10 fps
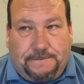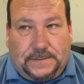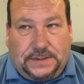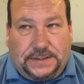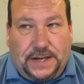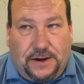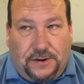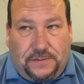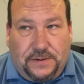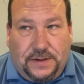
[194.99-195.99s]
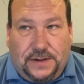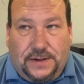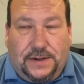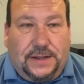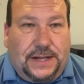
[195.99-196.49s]
So
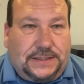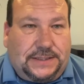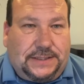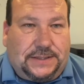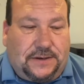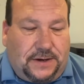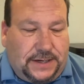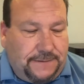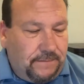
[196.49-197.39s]
let's get started.